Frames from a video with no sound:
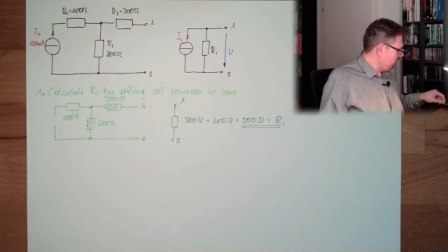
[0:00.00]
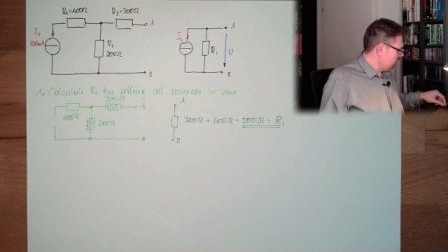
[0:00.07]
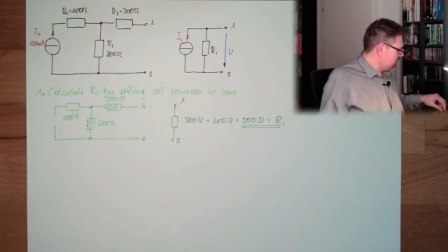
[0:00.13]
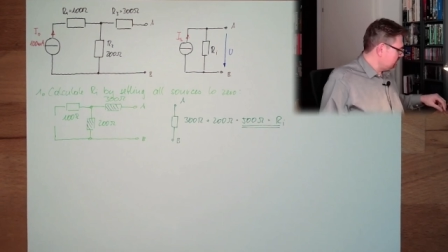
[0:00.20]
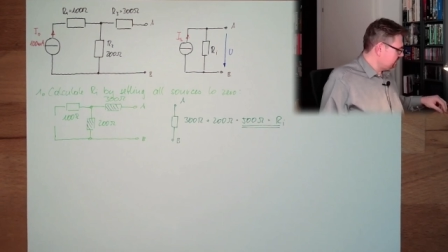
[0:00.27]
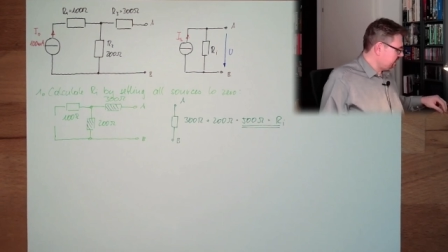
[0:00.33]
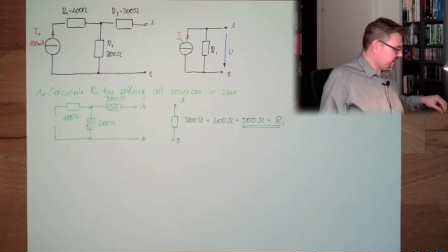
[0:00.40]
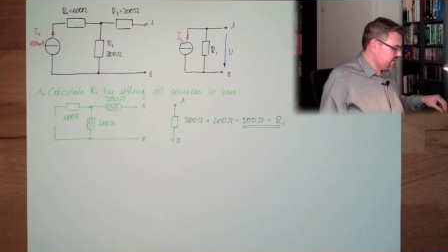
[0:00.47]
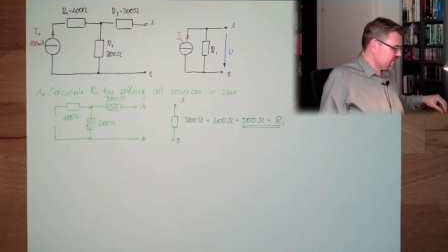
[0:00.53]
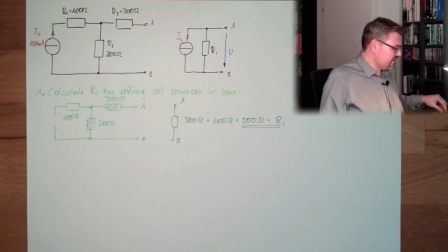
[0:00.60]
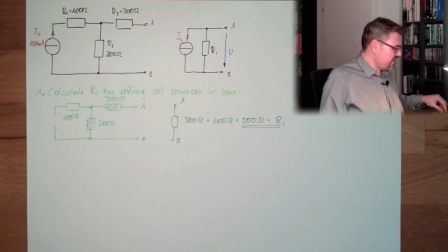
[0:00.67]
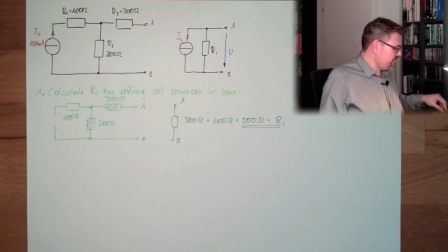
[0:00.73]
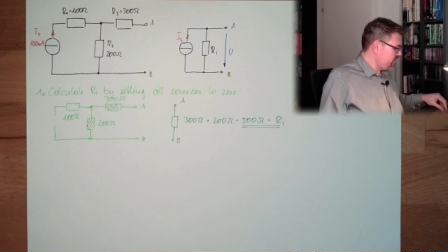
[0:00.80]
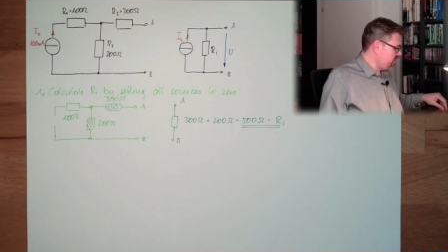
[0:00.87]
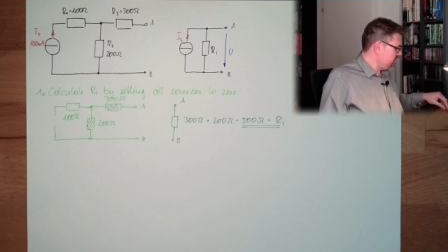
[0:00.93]
second
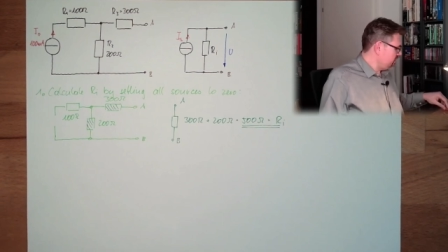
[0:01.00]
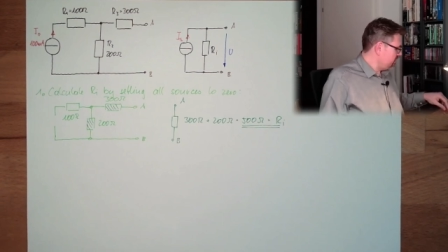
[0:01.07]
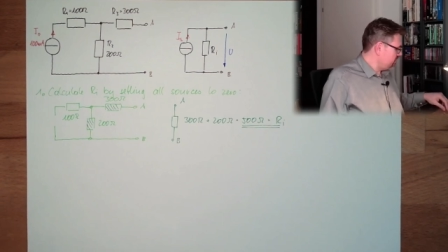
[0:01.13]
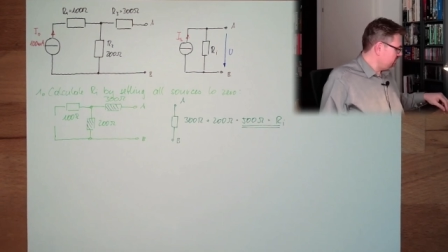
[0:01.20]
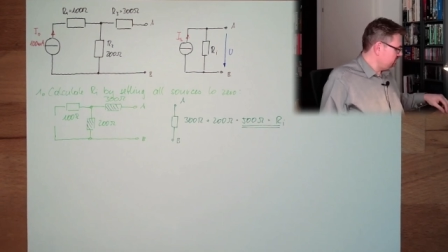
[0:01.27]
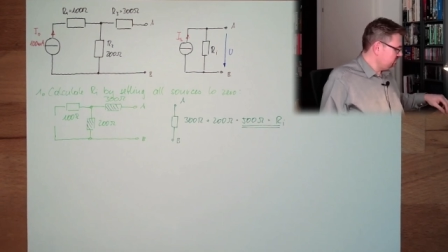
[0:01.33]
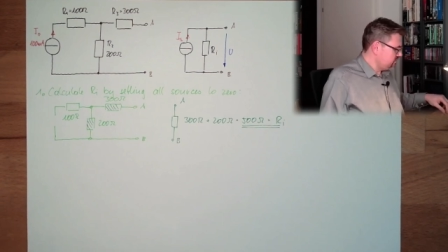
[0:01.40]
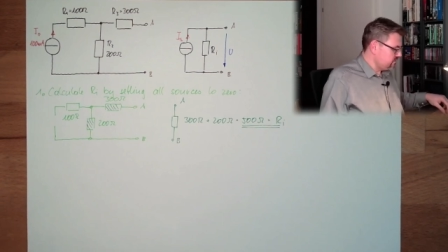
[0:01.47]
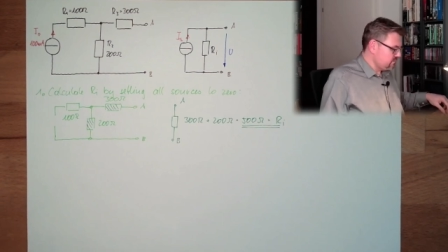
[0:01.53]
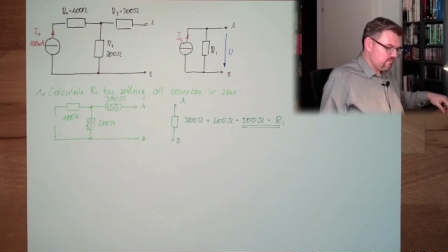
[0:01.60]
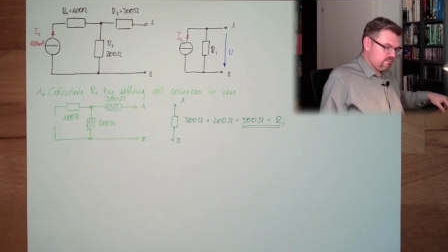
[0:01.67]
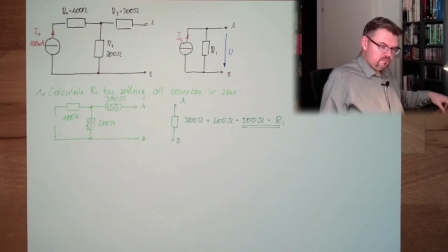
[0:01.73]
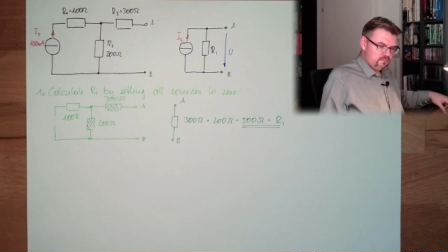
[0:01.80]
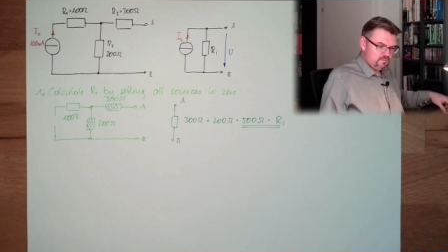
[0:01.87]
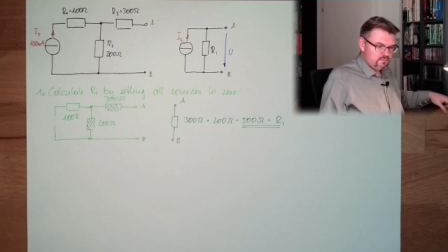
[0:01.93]
step,
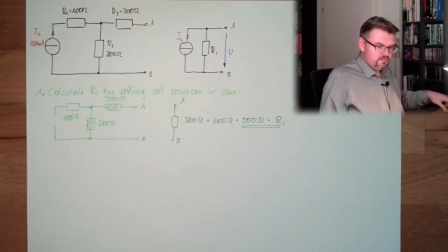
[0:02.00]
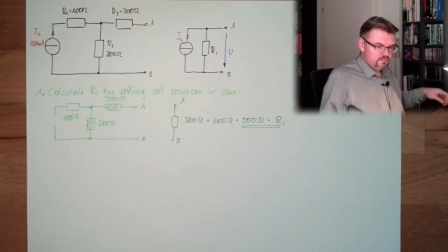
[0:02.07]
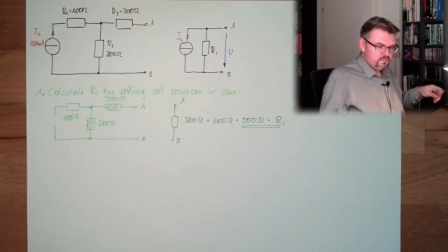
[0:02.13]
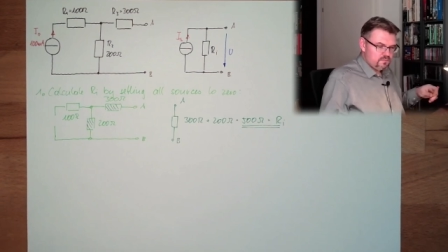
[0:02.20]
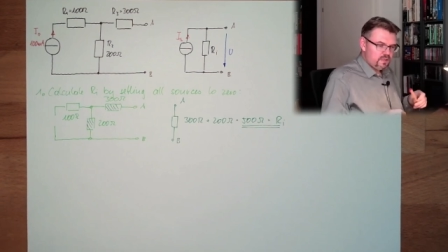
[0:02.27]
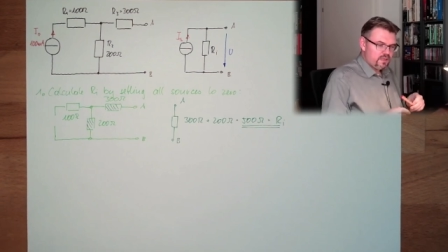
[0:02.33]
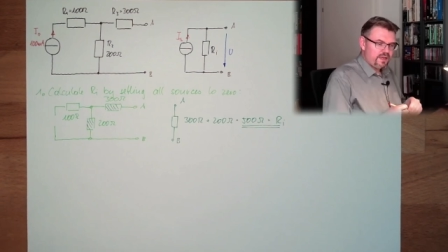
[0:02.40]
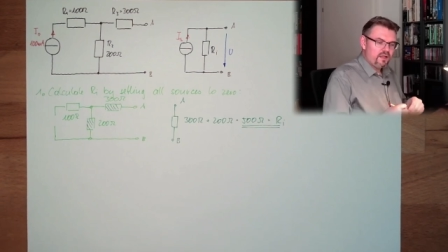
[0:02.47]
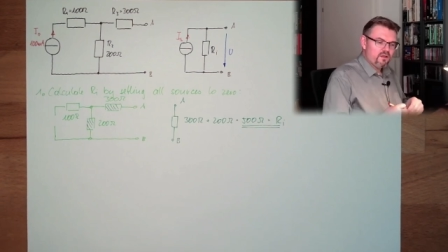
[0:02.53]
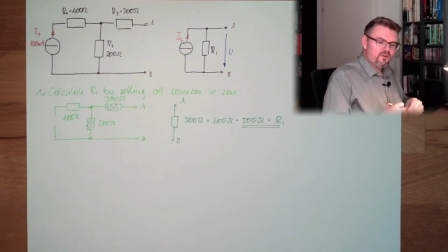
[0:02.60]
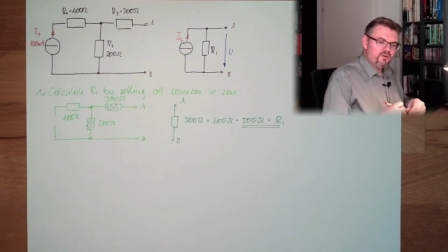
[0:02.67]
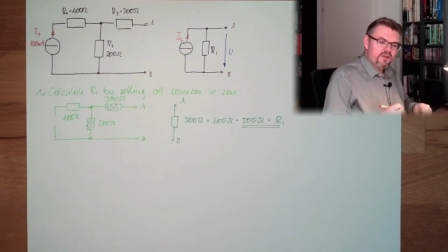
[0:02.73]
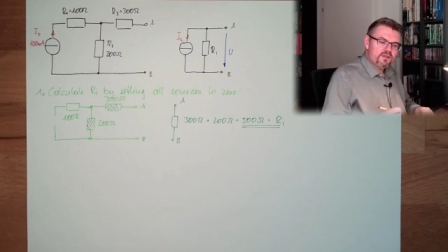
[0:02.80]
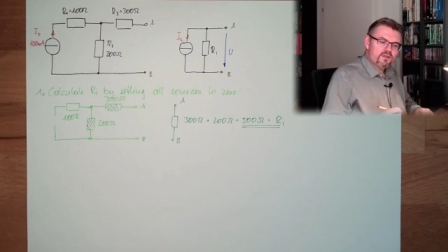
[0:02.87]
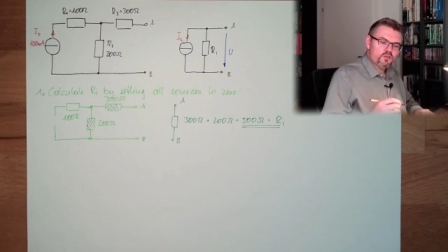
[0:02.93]

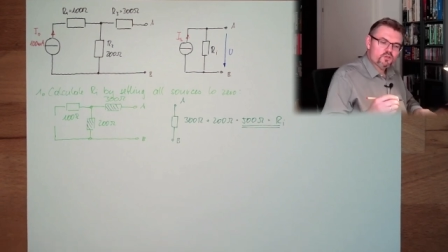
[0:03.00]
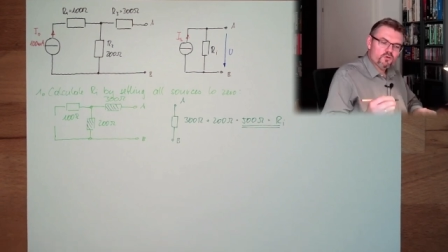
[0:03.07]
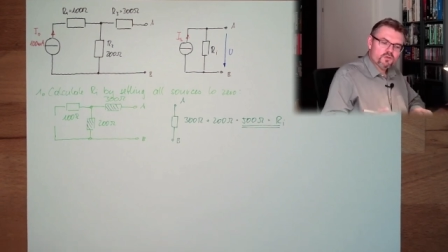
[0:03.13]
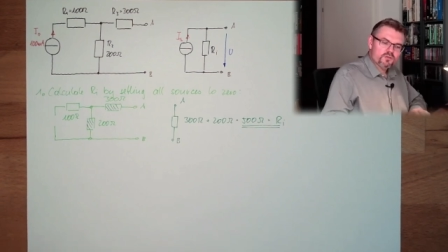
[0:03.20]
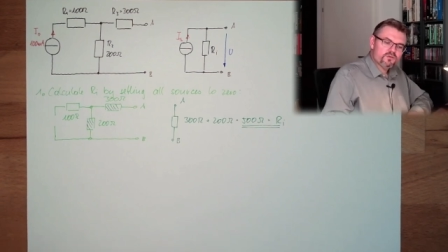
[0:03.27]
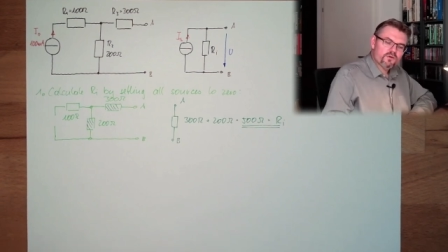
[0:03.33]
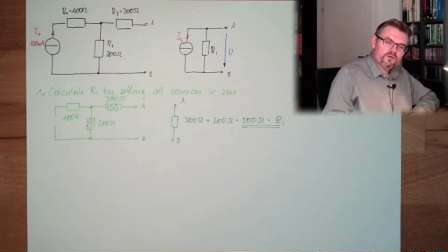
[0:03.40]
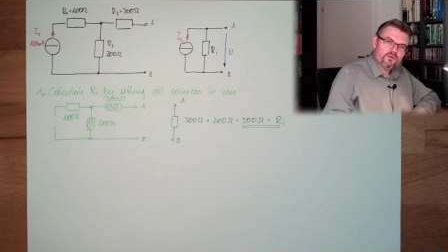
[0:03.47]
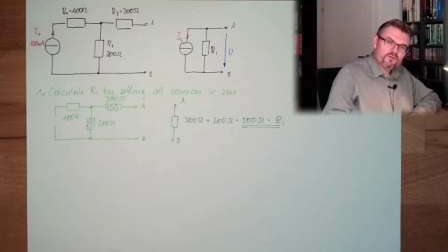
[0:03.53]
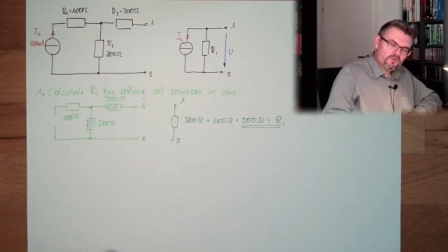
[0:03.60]
calculate the short circuit